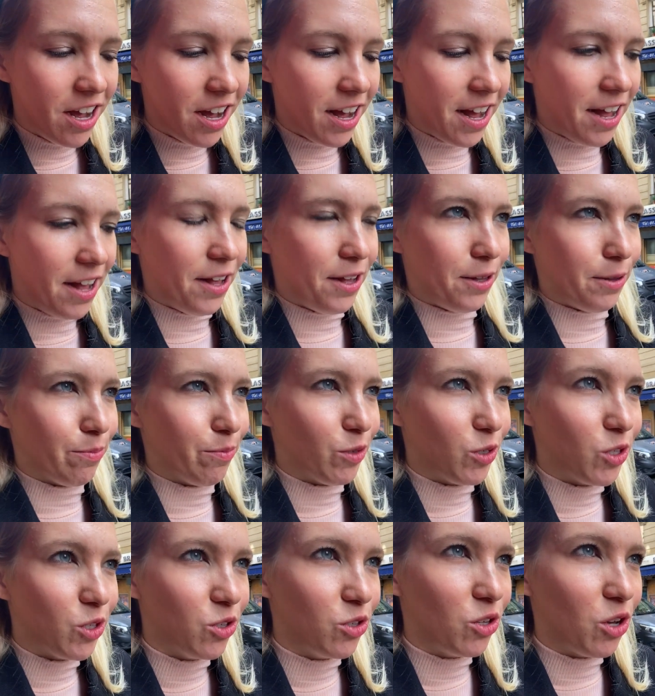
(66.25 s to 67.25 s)
Um,
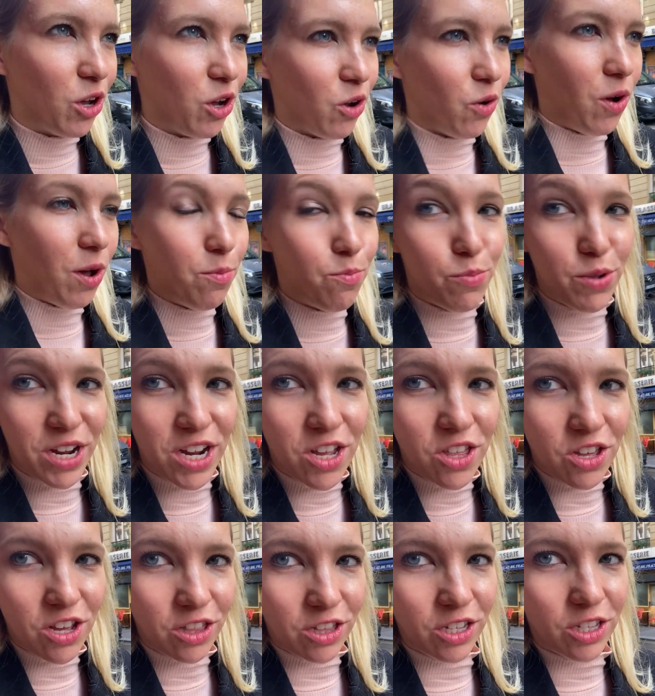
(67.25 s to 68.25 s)
so a big
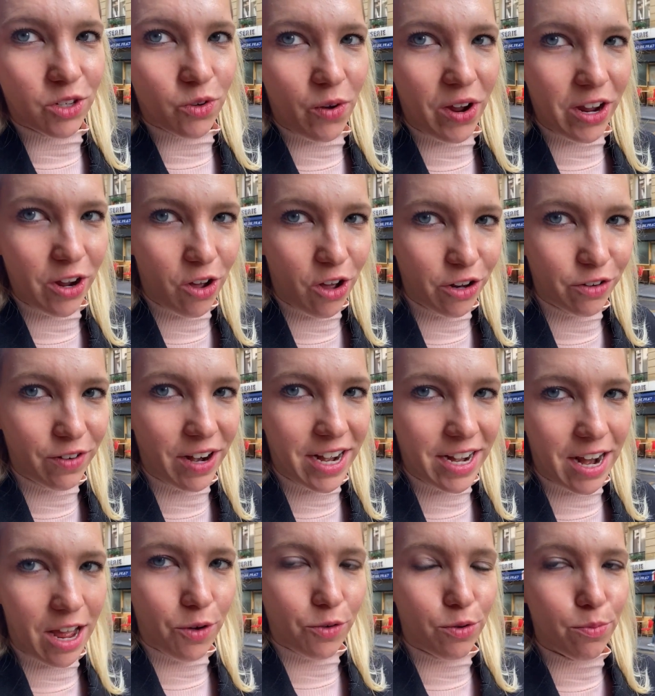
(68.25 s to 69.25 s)
thing that's going on right
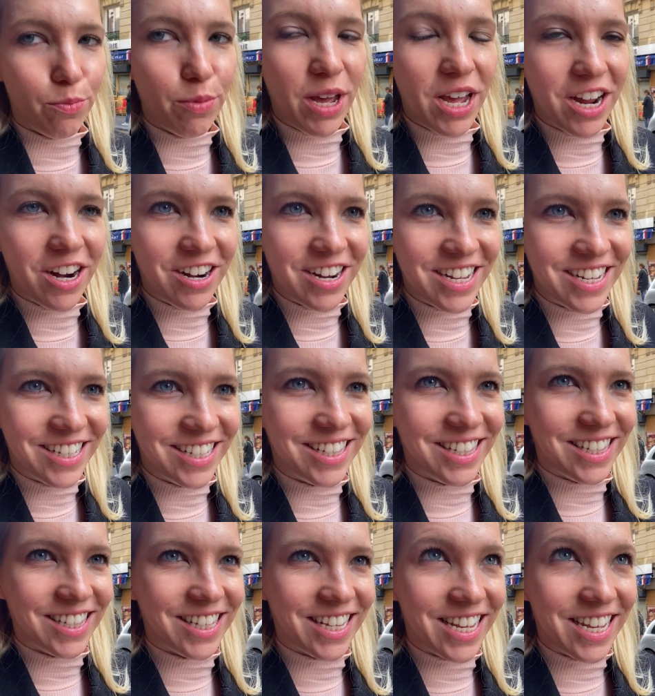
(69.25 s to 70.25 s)
now in
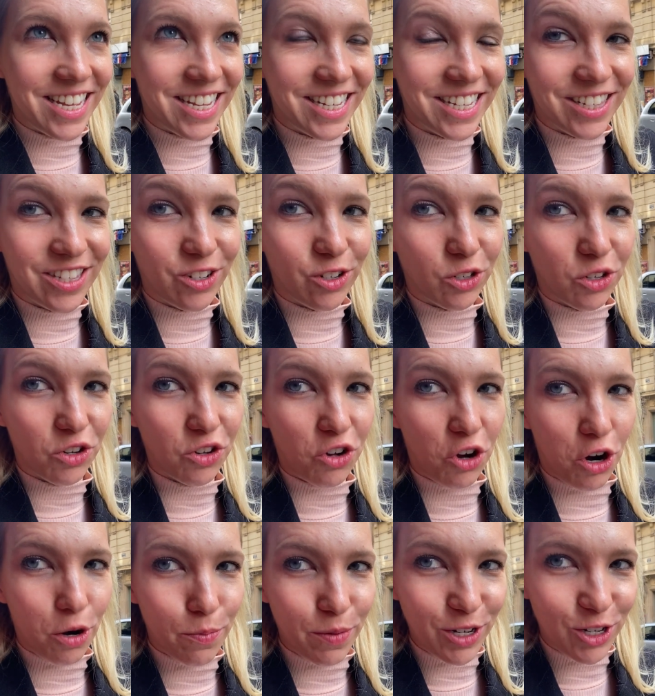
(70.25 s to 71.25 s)
Paris is there's a
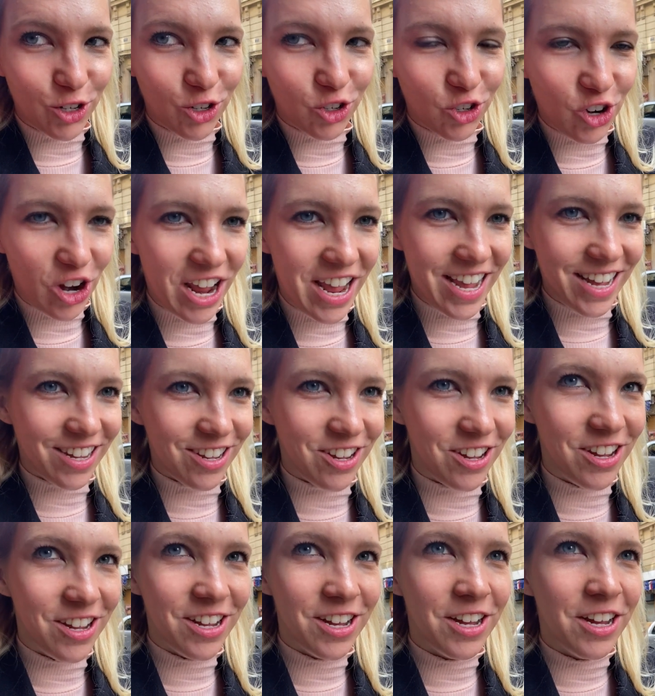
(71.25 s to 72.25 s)
garbage strike,
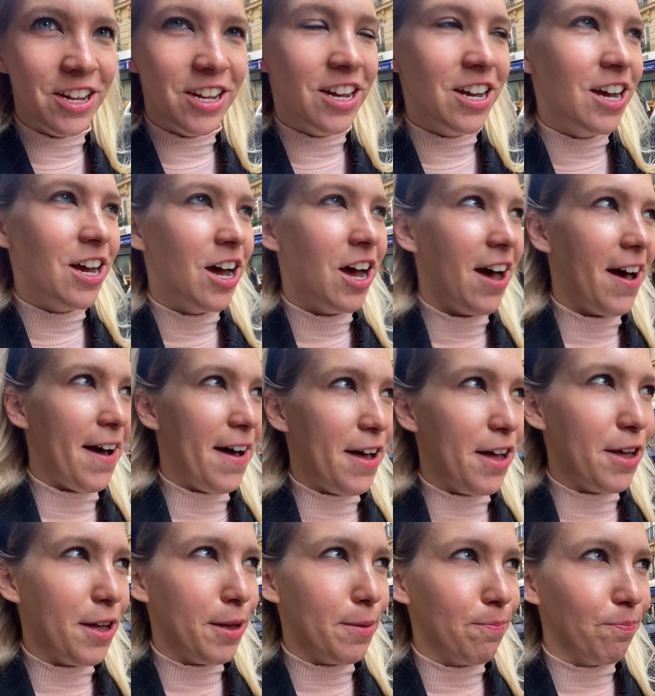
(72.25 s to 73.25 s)

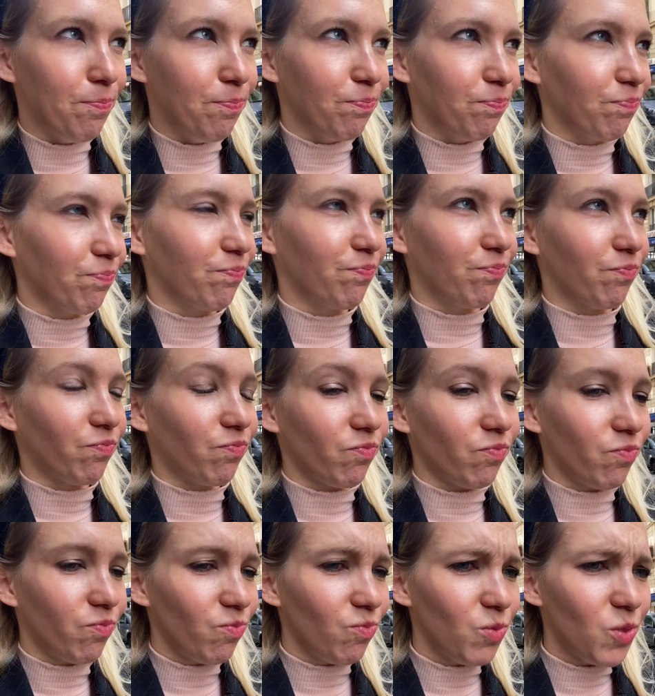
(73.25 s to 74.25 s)
um,
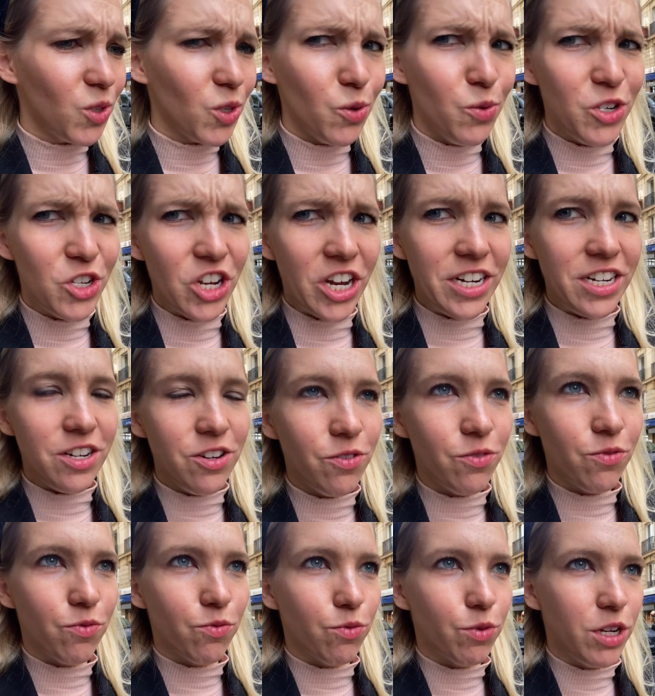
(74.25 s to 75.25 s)
which I
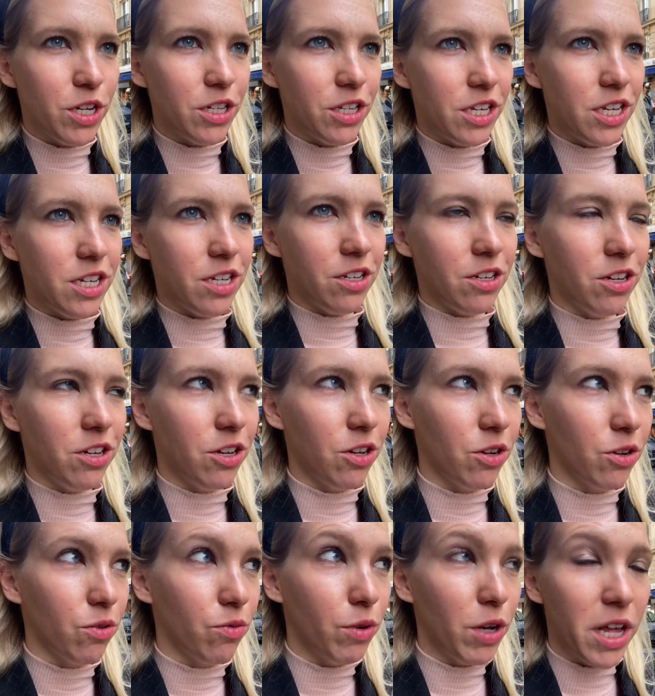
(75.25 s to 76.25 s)
didn't really
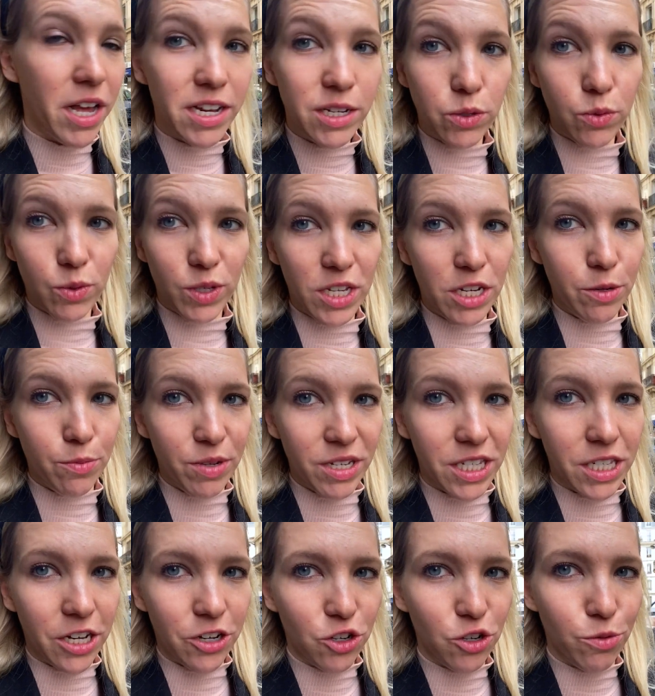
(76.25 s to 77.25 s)
realize was going to be
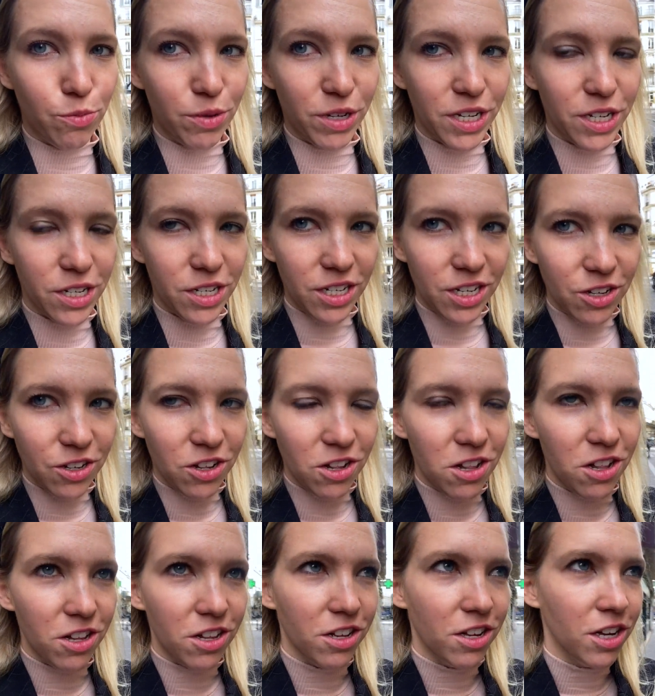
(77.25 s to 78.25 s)
such a big deal.